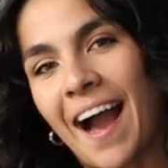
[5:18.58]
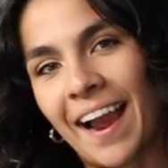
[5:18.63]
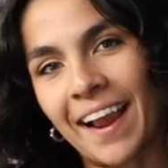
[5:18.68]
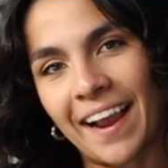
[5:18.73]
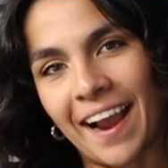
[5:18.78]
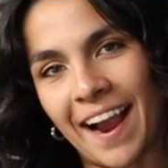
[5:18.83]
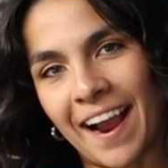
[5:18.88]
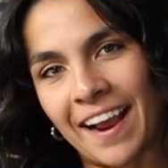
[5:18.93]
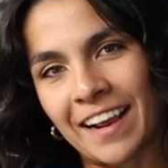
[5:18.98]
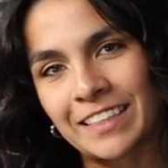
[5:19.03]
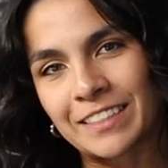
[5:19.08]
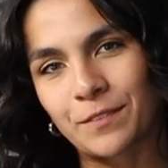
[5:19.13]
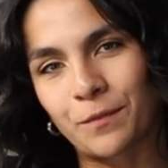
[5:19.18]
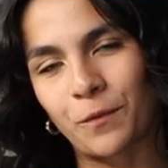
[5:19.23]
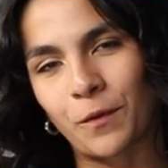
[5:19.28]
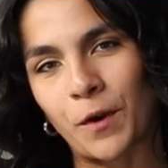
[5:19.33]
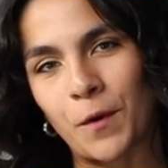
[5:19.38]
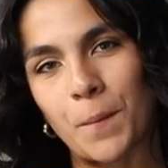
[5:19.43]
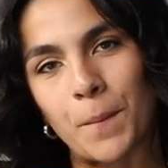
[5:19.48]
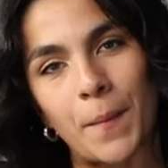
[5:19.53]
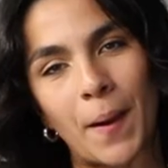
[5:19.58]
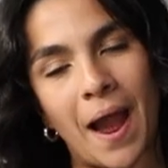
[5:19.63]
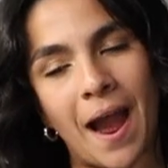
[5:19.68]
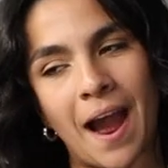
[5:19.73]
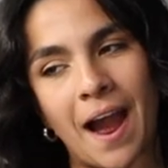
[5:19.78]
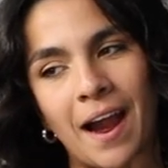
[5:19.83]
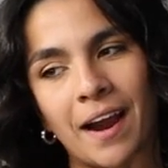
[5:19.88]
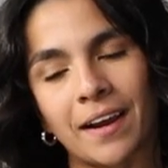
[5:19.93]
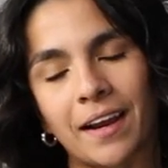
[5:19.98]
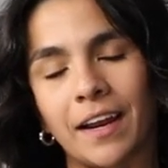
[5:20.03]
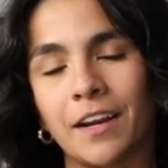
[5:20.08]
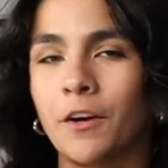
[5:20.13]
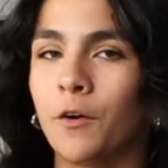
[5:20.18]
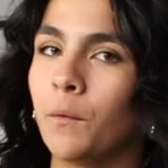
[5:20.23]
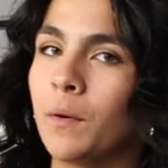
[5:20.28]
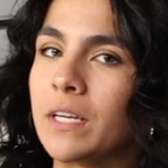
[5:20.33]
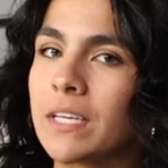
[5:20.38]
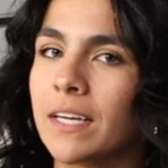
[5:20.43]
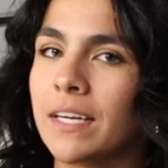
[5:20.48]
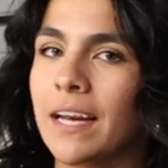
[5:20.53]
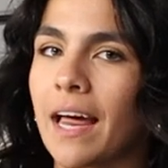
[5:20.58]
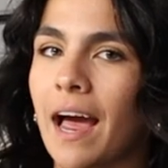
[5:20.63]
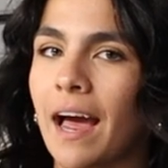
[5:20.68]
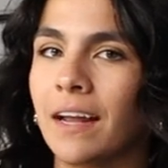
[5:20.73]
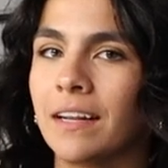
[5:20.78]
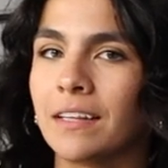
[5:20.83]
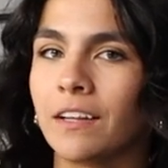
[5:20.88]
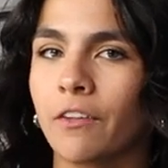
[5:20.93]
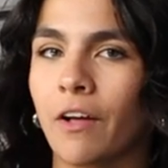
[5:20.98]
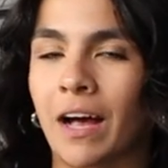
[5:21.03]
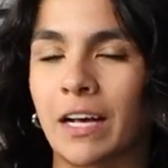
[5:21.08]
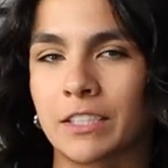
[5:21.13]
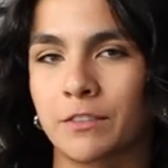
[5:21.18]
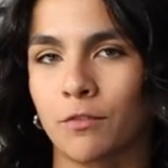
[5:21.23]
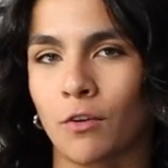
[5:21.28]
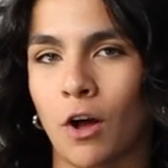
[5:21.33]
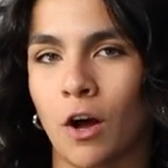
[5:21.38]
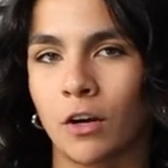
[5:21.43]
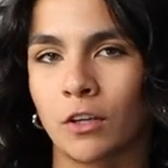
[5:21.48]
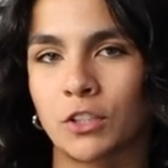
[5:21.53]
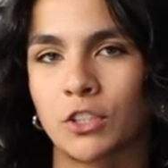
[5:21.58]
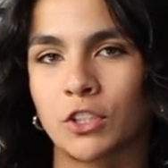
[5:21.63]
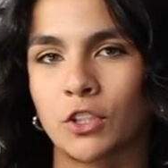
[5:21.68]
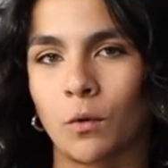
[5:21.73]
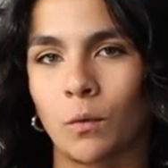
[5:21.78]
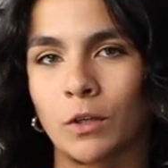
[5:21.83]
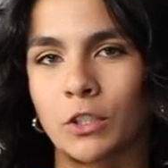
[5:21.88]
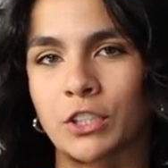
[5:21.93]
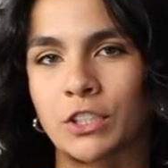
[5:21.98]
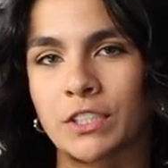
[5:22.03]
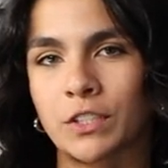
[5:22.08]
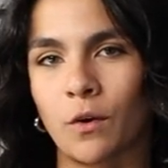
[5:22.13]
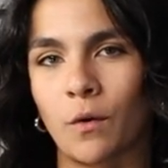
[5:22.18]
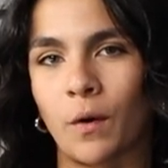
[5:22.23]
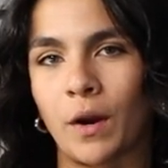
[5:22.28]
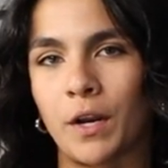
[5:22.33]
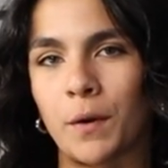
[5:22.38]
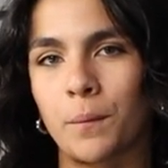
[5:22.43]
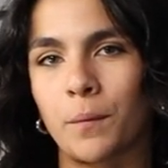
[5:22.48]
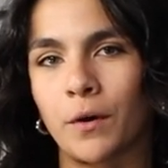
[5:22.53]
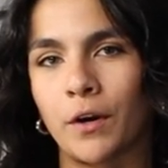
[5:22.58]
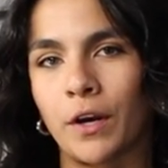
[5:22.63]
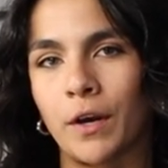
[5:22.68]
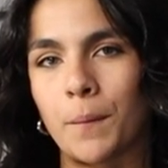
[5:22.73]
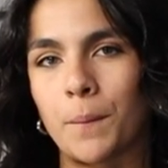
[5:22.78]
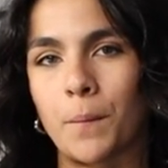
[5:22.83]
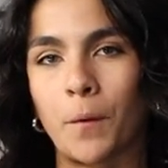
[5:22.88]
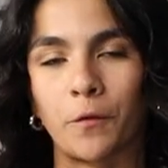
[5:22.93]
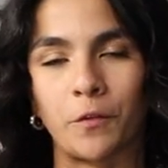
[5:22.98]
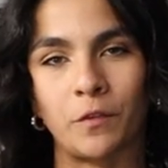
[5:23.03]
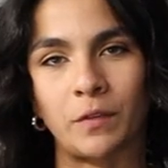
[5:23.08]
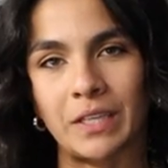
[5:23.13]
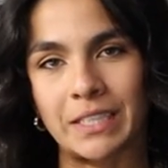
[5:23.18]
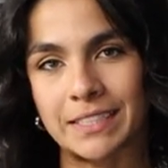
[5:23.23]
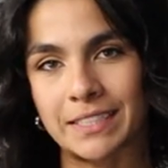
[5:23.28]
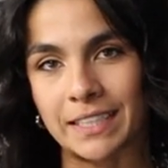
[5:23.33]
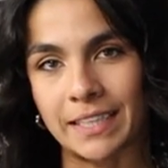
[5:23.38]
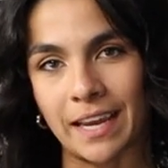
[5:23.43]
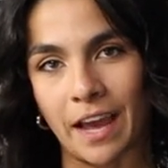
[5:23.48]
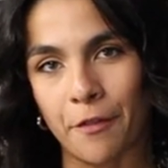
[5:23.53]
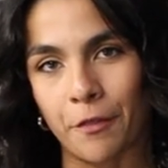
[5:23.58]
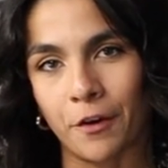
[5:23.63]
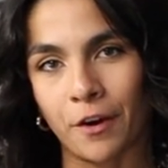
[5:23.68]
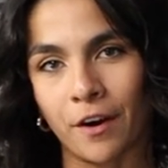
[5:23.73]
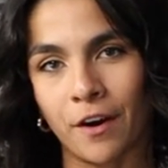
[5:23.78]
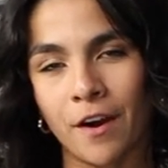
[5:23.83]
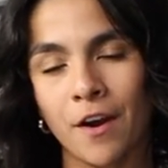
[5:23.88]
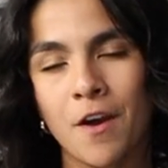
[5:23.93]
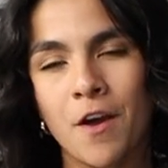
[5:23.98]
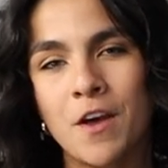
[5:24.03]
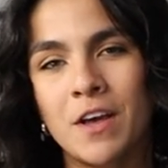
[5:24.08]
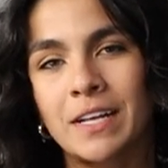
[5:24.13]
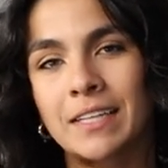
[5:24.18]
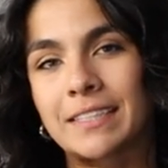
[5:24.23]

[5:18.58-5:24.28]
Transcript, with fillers: Hi guys, we're back. I know we didn't end the last vlog, so we're just going to put both of these together.